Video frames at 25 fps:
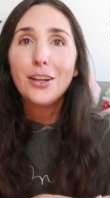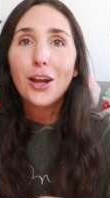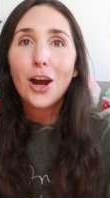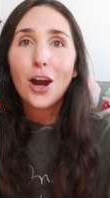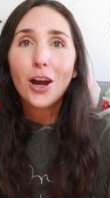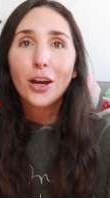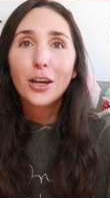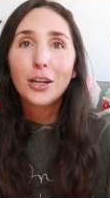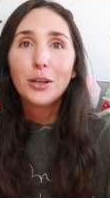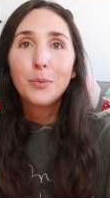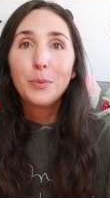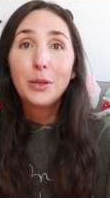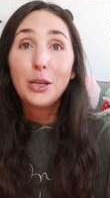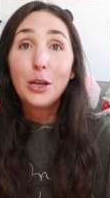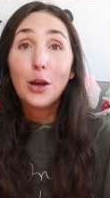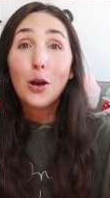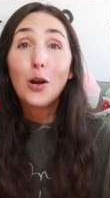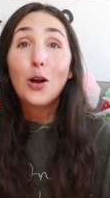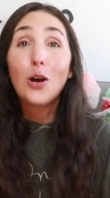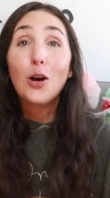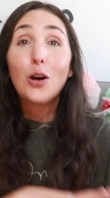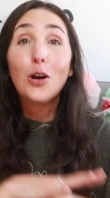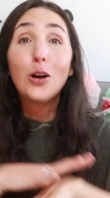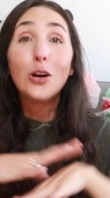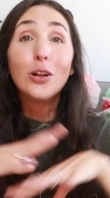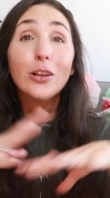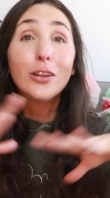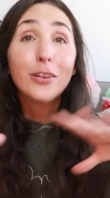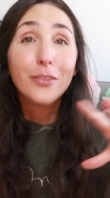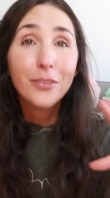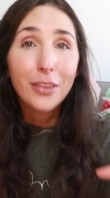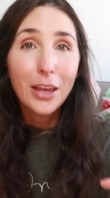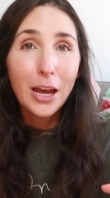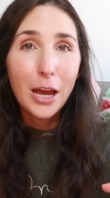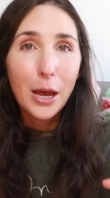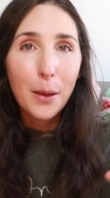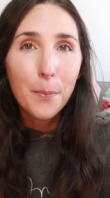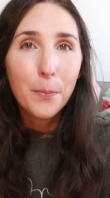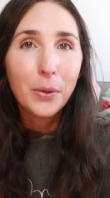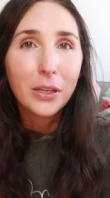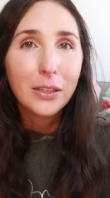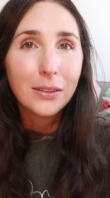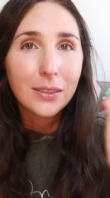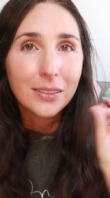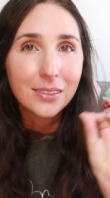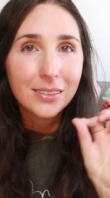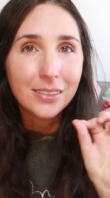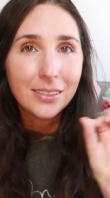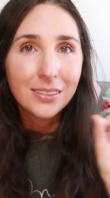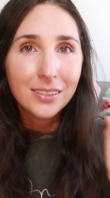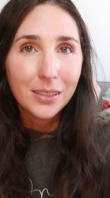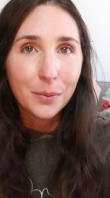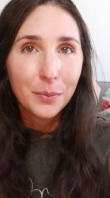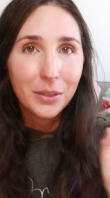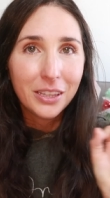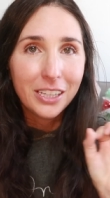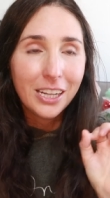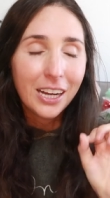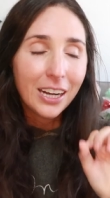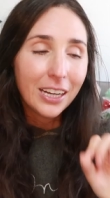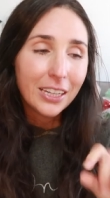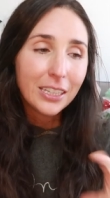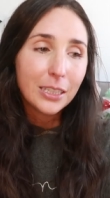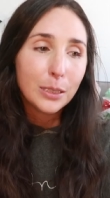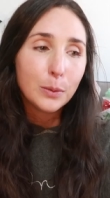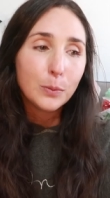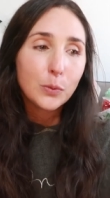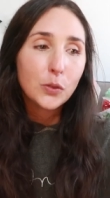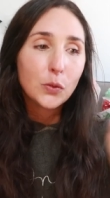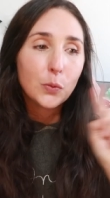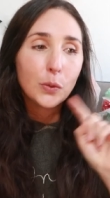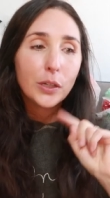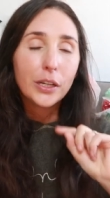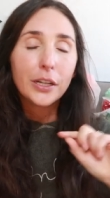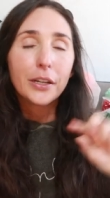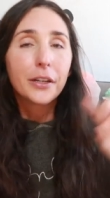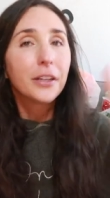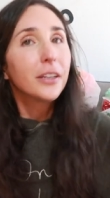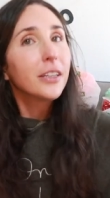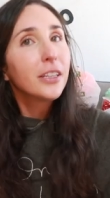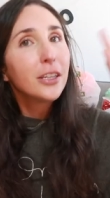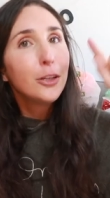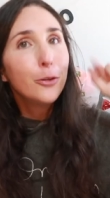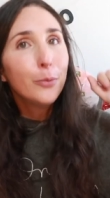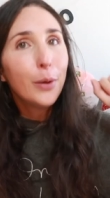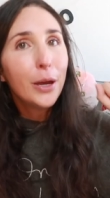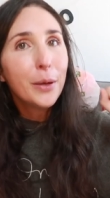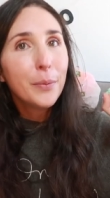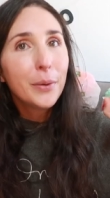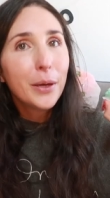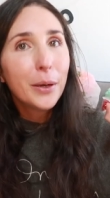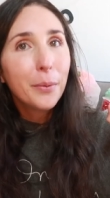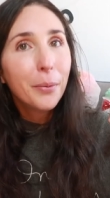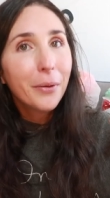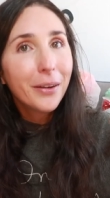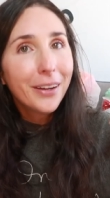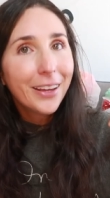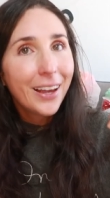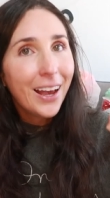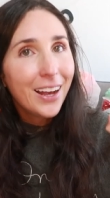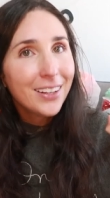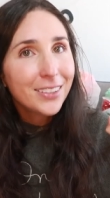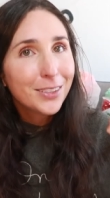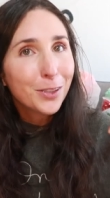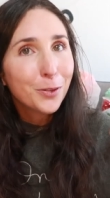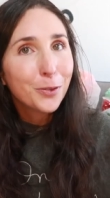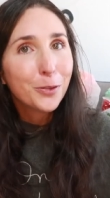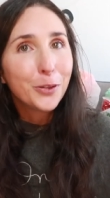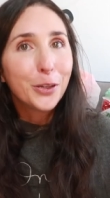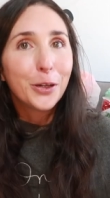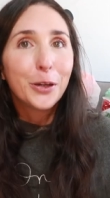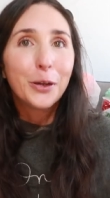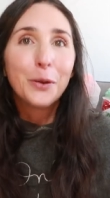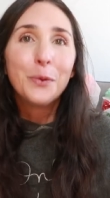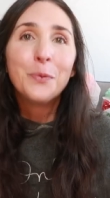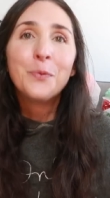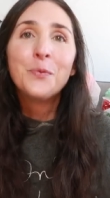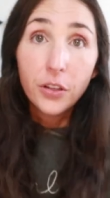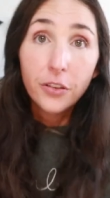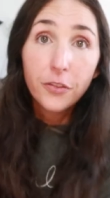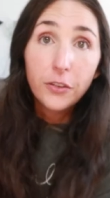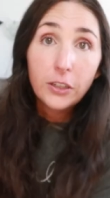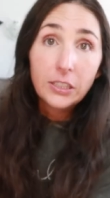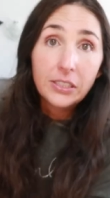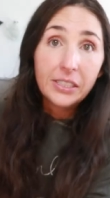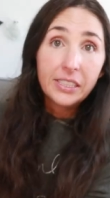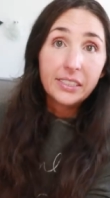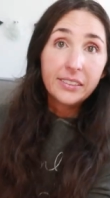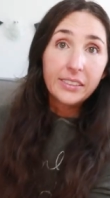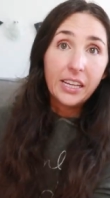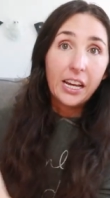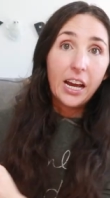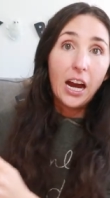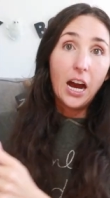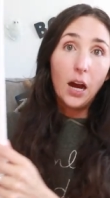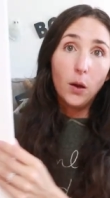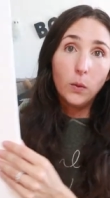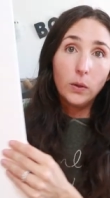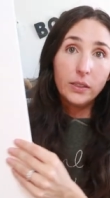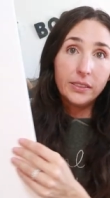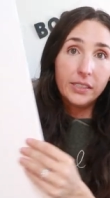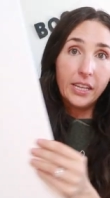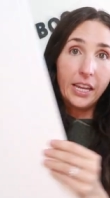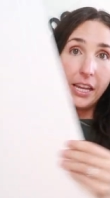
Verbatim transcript: not gonna be all of them, but you'll see some of the items where you might be able to guess a few. So the first things I got was